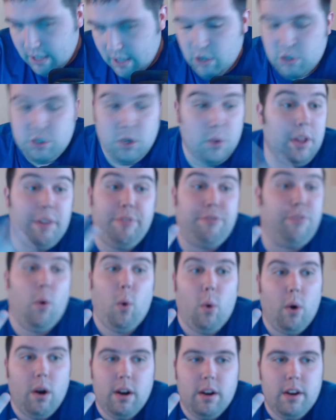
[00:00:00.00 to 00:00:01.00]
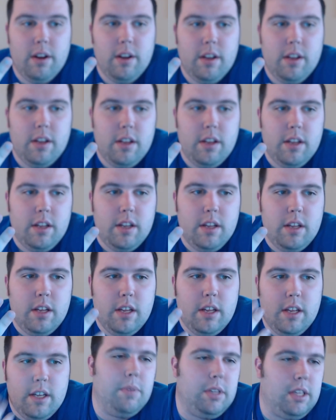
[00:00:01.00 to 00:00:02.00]
There's only four.
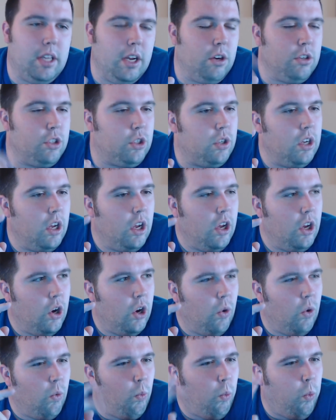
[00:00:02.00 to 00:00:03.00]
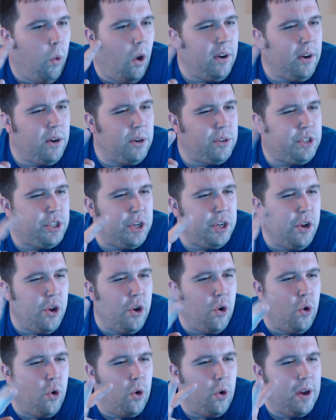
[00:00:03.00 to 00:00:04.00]
There's one or
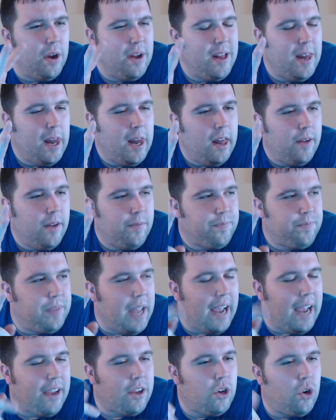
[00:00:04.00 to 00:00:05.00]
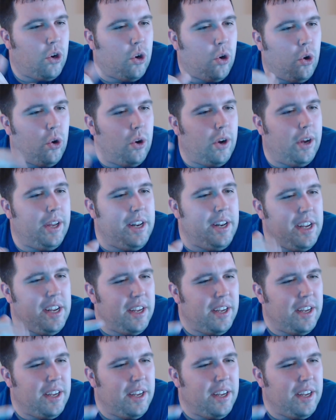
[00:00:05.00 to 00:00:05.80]
two that could